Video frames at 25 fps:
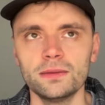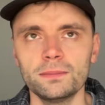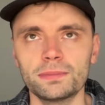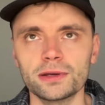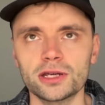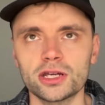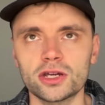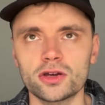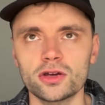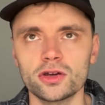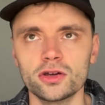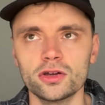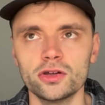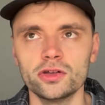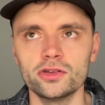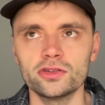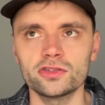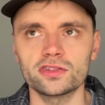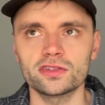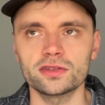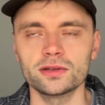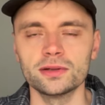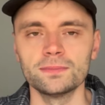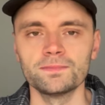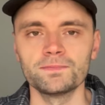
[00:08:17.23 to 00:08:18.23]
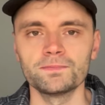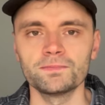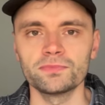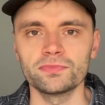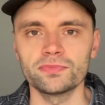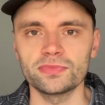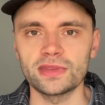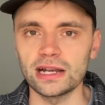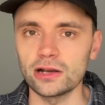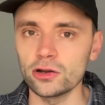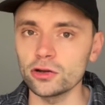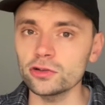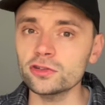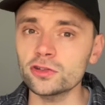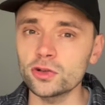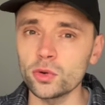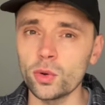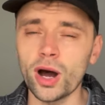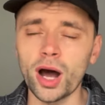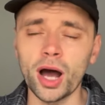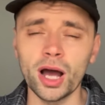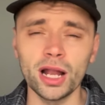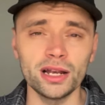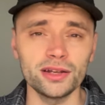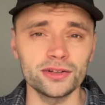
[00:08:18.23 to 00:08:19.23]
Because they lost
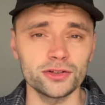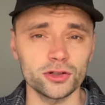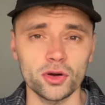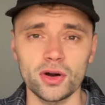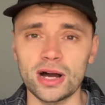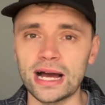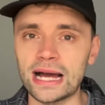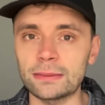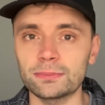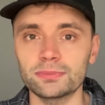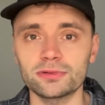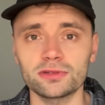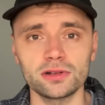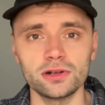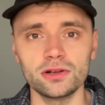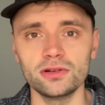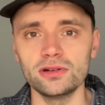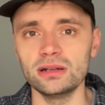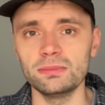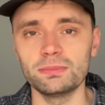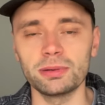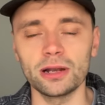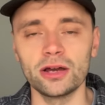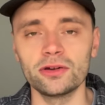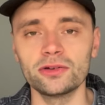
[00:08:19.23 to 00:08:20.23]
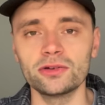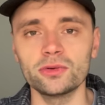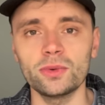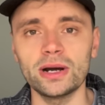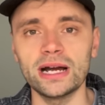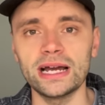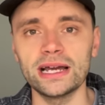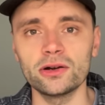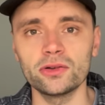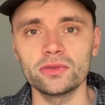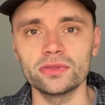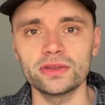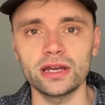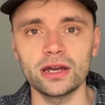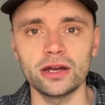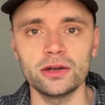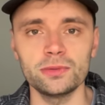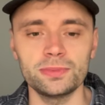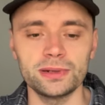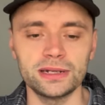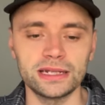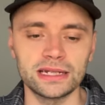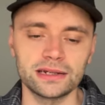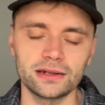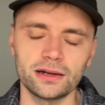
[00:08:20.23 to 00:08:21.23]
to Ireland, got absolutely blown away on the
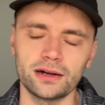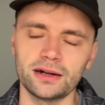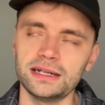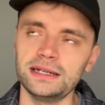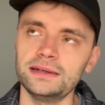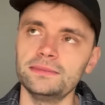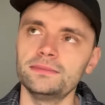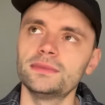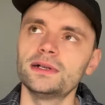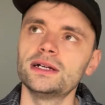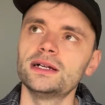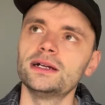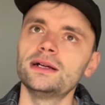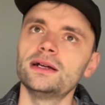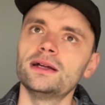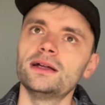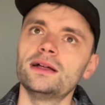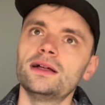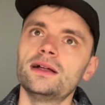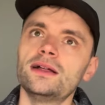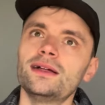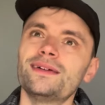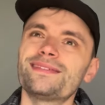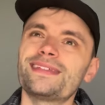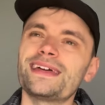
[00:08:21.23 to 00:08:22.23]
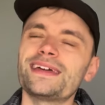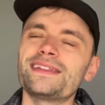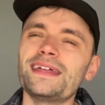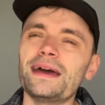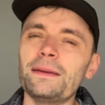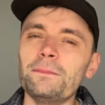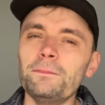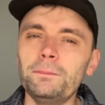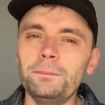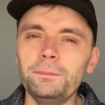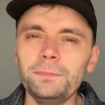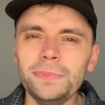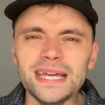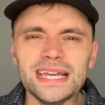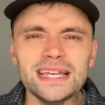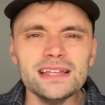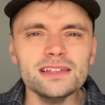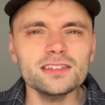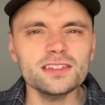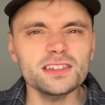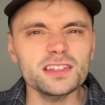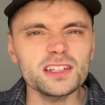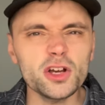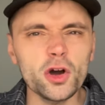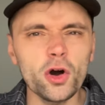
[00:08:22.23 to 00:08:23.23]
opening night. They then
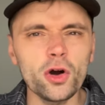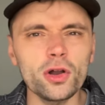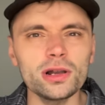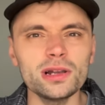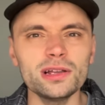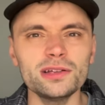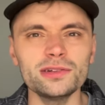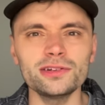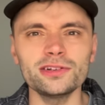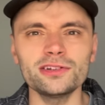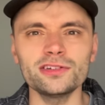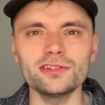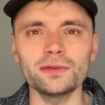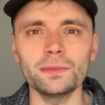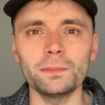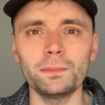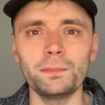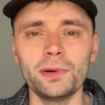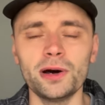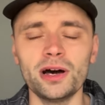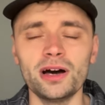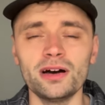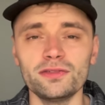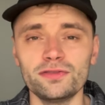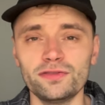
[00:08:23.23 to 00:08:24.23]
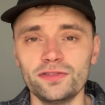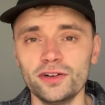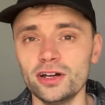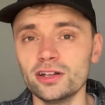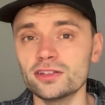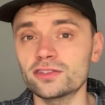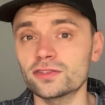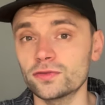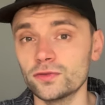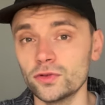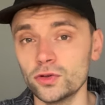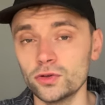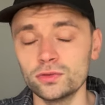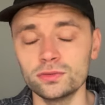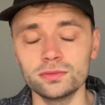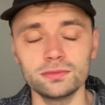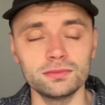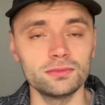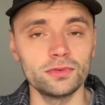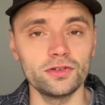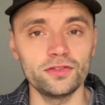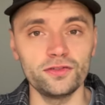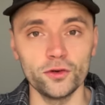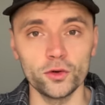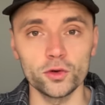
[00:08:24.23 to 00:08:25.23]
beat Scotland, but first of all,
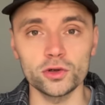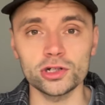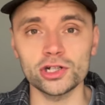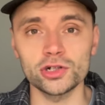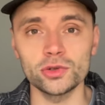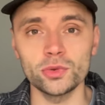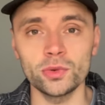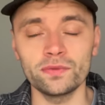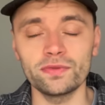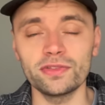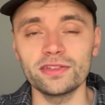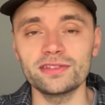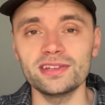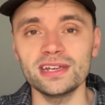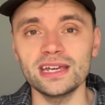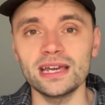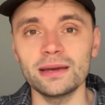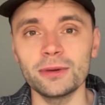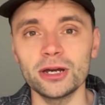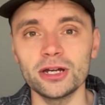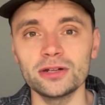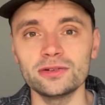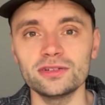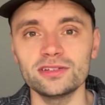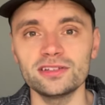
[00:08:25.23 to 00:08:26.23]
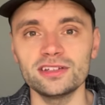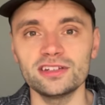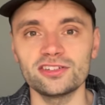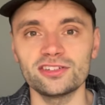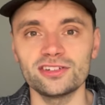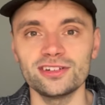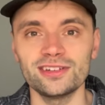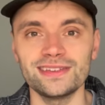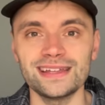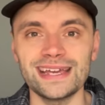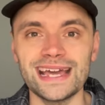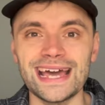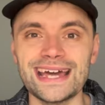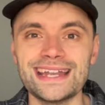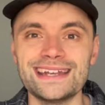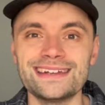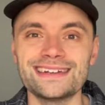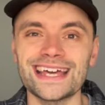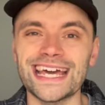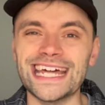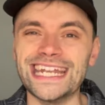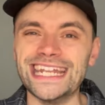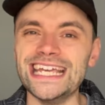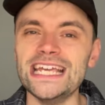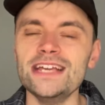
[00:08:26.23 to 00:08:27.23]
were fortunate with the T M O decision at the
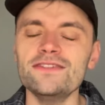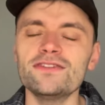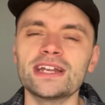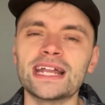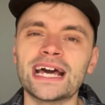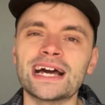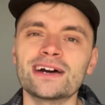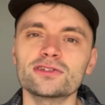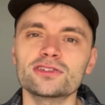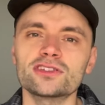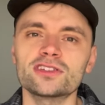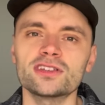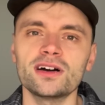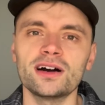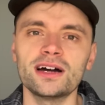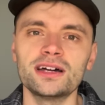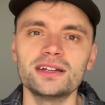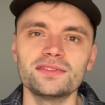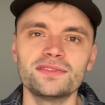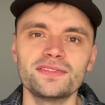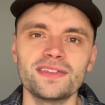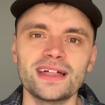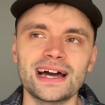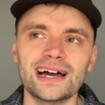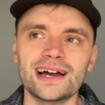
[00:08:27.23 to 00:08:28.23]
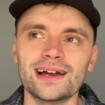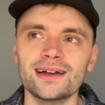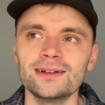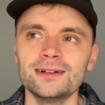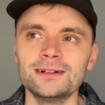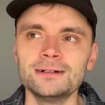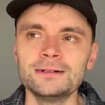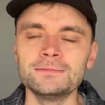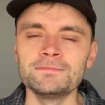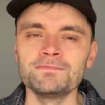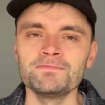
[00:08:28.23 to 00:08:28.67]
end. And even outside of that,